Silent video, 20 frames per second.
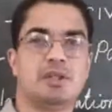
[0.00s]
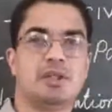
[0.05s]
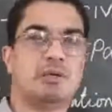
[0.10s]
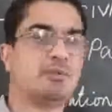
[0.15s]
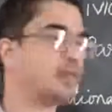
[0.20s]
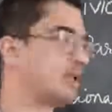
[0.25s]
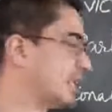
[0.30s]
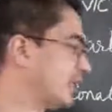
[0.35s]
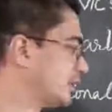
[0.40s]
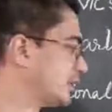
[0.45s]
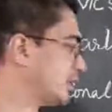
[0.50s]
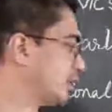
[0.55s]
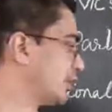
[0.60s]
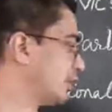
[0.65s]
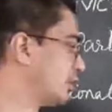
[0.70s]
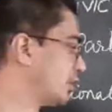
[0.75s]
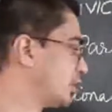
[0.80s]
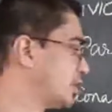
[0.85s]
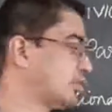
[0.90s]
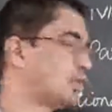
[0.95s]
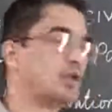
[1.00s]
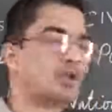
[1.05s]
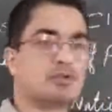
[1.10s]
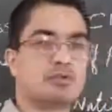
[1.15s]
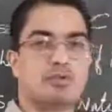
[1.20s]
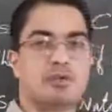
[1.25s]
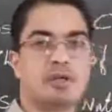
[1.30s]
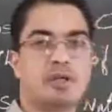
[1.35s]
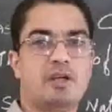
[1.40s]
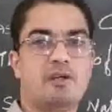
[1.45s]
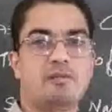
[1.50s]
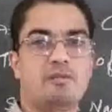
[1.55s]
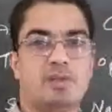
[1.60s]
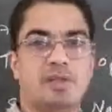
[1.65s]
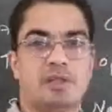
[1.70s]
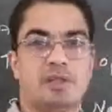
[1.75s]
MLAs did not vote for him,